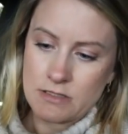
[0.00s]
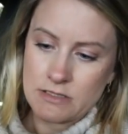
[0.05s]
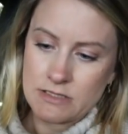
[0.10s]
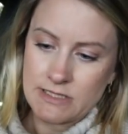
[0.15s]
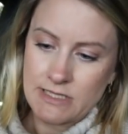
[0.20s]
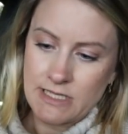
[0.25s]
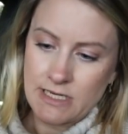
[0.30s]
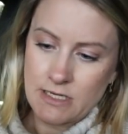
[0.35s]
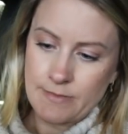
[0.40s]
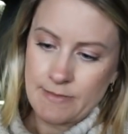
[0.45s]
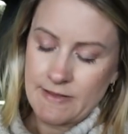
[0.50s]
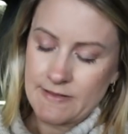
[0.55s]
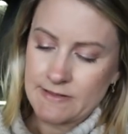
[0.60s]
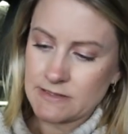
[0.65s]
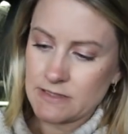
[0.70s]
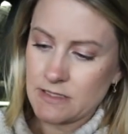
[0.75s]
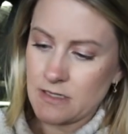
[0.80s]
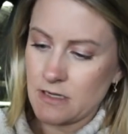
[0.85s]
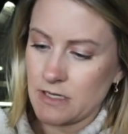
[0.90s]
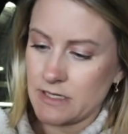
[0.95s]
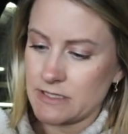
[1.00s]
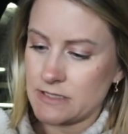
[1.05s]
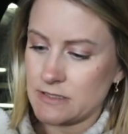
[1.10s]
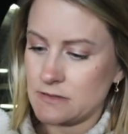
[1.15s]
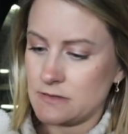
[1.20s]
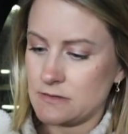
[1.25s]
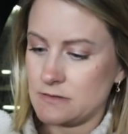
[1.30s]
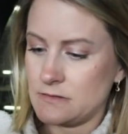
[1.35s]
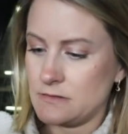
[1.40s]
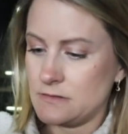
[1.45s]
Did that come out the side?
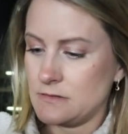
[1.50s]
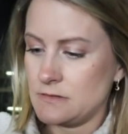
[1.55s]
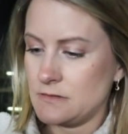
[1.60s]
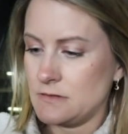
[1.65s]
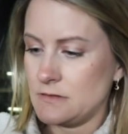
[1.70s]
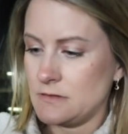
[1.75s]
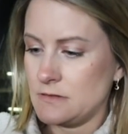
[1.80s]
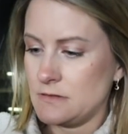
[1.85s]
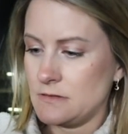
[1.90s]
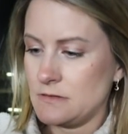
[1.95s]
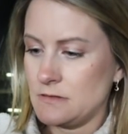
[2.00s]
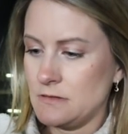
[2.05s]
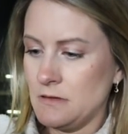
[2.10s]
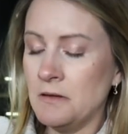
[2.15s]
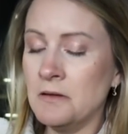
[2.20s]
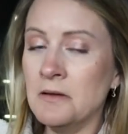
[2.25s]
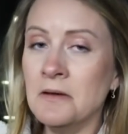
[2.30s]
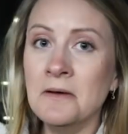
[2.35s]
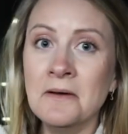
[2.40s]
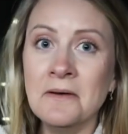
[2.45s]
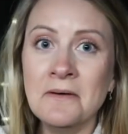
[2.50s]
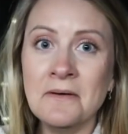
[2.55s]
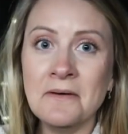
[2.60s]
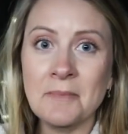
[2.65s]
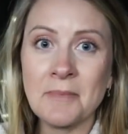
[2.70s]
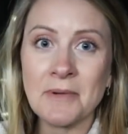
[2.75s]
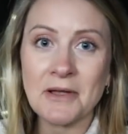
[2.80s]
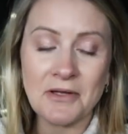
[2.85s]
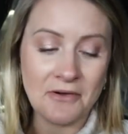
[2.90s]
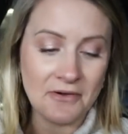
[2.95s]
Oh
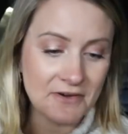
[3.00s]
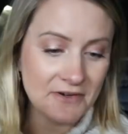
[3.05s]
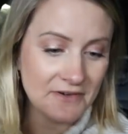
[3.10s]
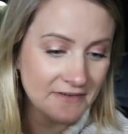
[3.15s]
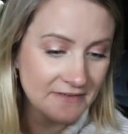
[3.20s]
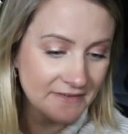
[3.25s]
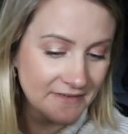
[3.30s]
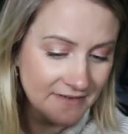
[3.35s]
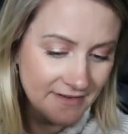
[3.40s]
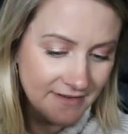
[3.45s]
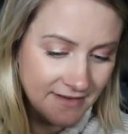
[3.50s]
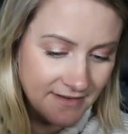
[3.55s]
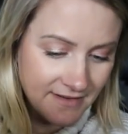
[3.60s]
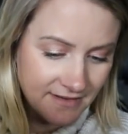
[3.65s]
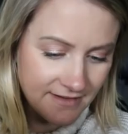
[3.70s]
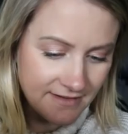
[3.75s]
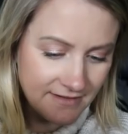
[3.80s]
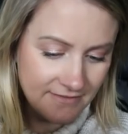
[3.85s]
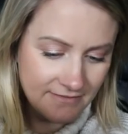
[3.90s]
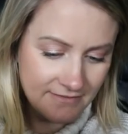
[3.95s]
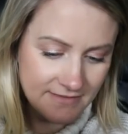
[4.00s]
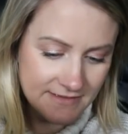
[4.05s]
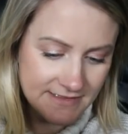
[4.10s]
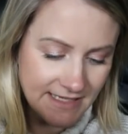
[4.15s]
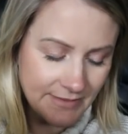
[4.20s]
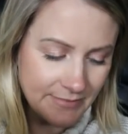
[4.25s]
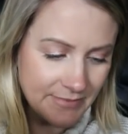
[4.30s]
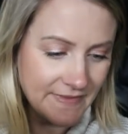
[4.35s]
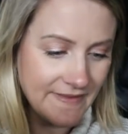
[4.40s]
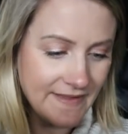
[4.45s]
my god,
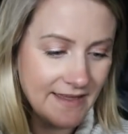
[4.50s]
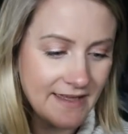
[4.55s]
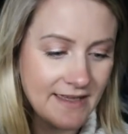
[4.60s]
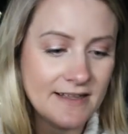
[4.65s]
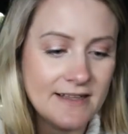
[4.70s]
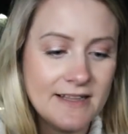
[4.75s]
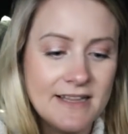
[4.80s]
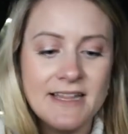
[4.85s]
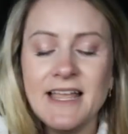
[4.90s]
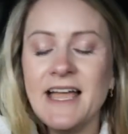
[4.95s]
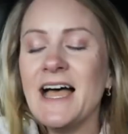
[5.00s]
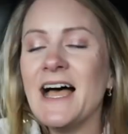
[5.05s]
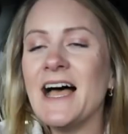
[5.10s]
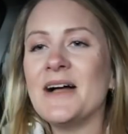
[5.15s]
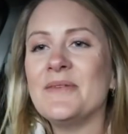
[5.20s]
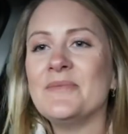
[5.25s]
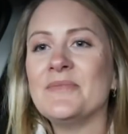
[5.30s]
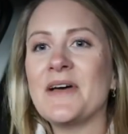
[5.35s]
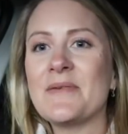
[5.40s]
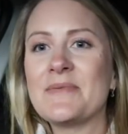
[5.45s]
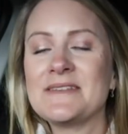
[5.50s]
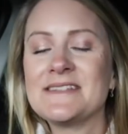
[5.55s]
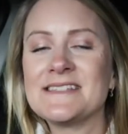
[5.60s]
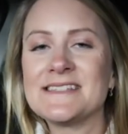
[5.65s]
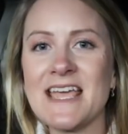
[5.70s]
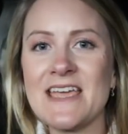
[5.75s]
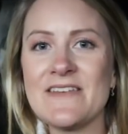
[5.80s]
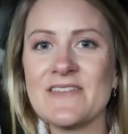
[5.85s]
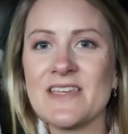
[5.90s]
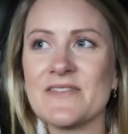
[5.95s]
what's happened there? I've been
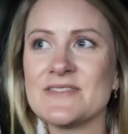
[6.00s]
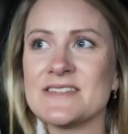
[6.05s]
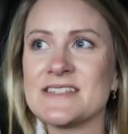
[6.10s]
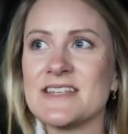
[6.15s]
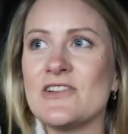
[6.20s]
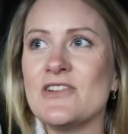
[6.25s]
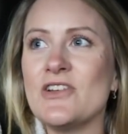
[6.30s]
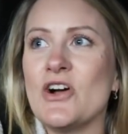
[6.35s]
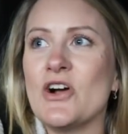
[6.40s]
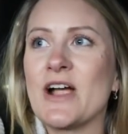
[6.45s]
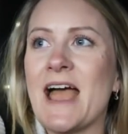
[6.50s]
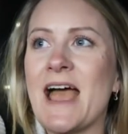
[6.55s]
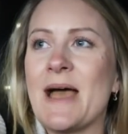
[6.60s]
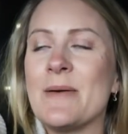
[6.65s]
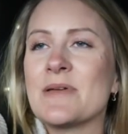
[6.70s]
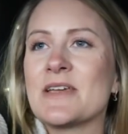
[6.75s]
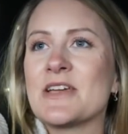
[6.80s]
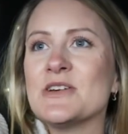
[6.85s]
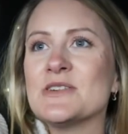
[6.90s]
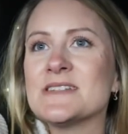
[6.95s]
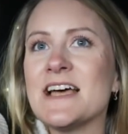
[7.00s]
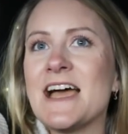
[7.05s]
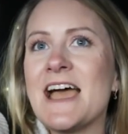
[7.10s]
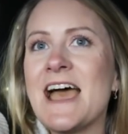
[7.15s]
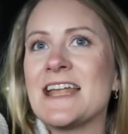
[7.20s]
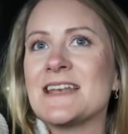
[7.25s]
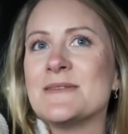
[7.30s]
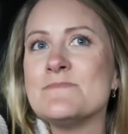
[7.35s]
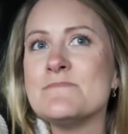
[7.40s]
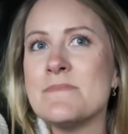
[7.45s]
saving it for so long, and because I
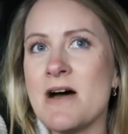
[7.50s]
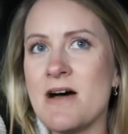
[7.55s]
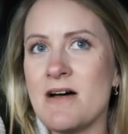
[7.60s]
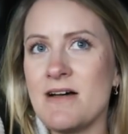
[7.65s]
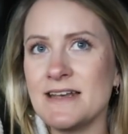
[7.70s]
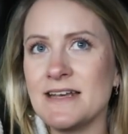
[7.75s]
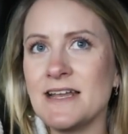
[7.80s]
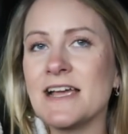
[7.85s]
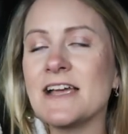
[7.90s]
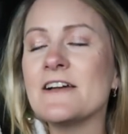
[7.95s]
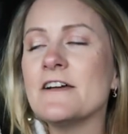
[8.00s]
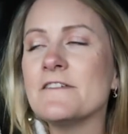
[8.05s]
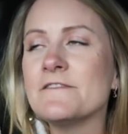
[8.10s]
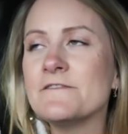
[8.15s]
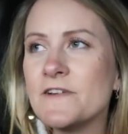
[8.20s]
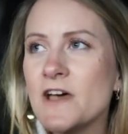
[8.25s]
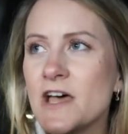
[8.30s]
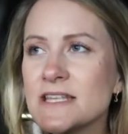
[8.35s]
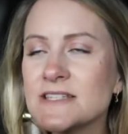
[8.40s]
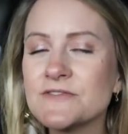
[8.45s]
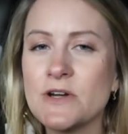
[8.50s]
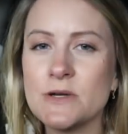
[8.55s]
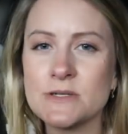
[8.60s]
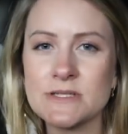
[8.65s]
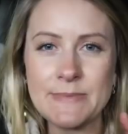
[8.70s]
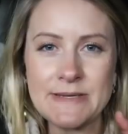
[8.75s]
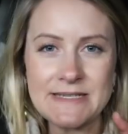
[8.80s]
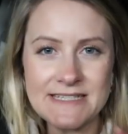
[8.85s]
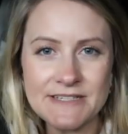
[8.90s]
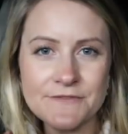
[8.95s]
had in mind, like, first of all, I
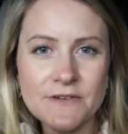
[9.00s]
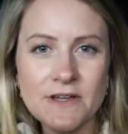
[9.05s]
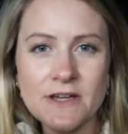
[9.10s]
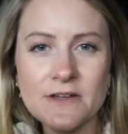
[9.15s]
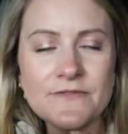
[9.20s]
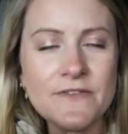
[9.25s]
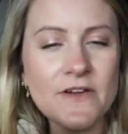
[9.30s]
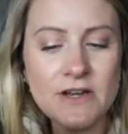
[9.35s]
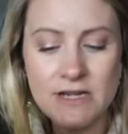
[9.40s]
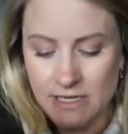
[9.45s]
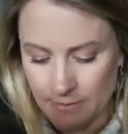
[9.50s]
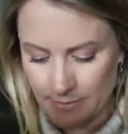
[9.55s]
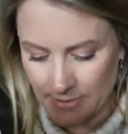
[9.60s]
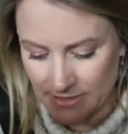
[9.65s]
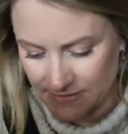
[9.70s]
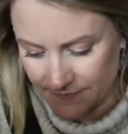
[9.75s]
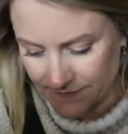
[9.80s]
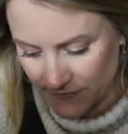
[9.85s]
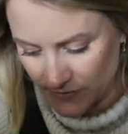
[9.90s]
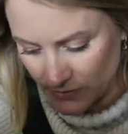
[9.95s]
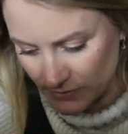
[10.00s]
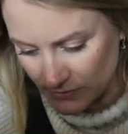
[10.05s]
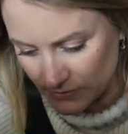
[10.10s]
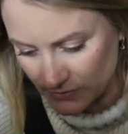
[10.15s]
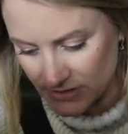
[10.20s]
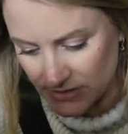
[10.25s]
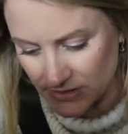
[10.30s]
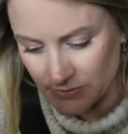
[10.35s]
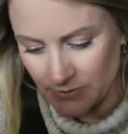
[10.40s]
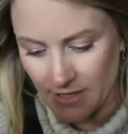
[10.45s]
was a bit I'm finding it a bit
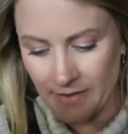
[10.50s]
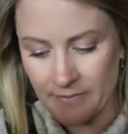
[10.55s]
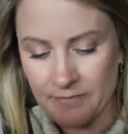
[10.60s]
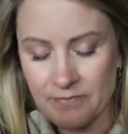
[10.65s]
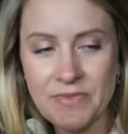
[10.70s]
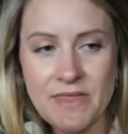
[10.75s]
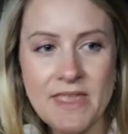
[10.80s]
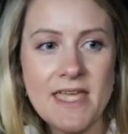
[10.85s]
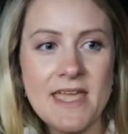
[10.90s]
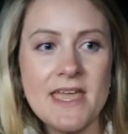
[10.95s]
difficult to